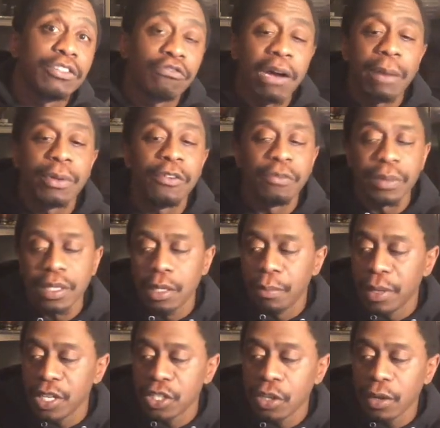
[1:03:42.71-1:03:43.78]
rob you from your
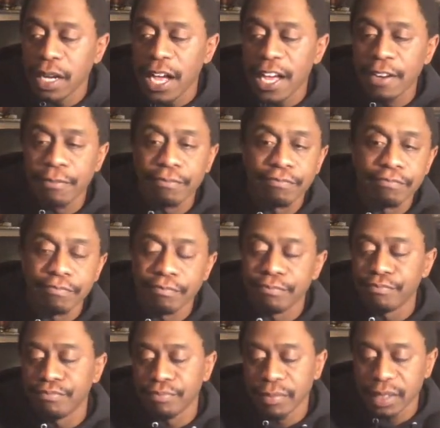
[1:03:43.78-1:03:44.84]
dependence on God.
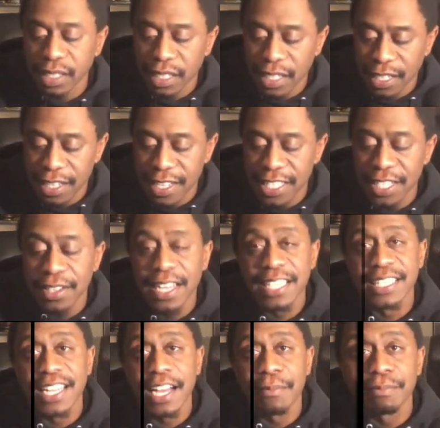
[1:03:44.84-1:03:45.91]
Until next time.